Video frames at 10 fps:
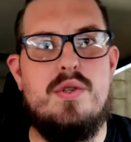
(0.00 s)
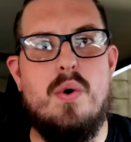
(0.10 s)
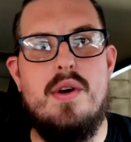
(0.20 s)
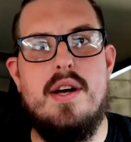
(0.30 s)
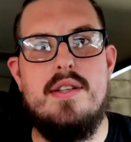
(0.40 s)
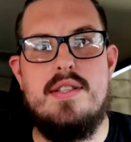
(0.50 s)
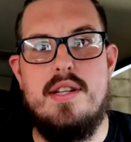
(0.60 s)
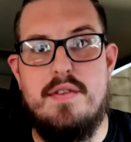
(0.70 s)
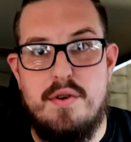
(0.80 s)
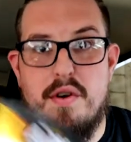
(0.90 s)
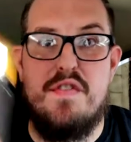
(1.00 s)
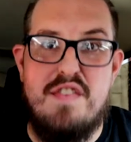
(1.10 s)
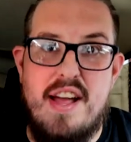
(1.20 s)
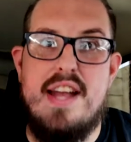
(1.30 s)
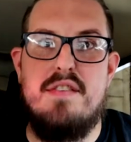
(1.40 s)
toy hunts and if you're a
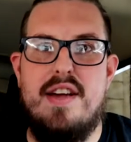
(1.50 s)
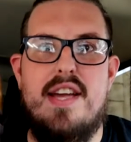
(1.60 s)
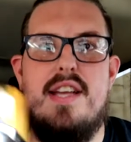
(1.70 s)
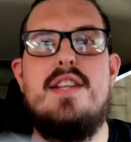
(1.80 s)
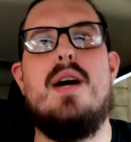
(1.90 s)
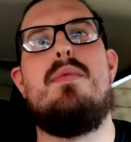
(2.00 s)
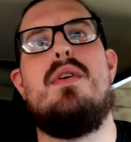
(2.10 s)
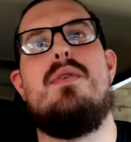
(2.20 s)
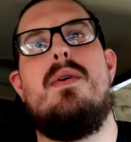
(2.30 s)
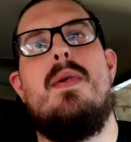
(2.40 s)
fan of AEW,